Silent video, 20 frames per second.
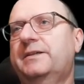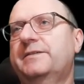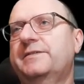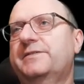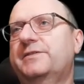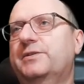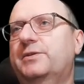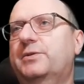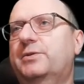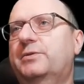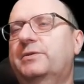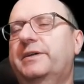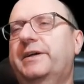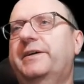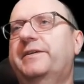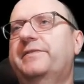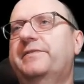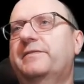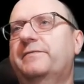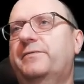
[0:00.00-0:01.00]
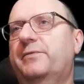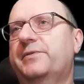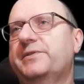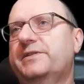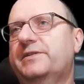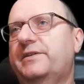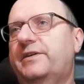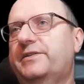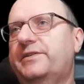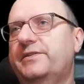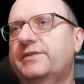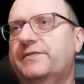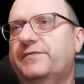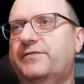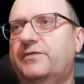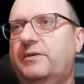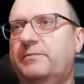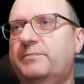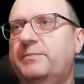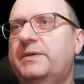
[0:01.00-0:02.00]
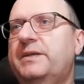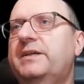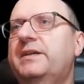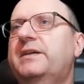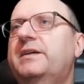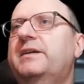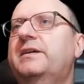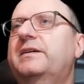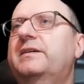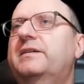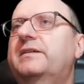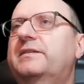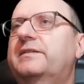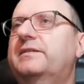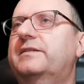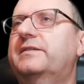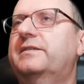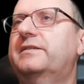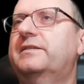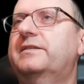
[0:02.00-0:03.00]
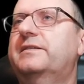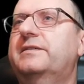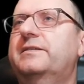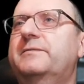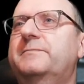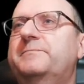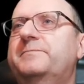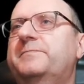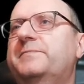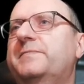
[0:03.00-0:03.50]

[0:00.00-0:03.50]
So, and the first card is from Xander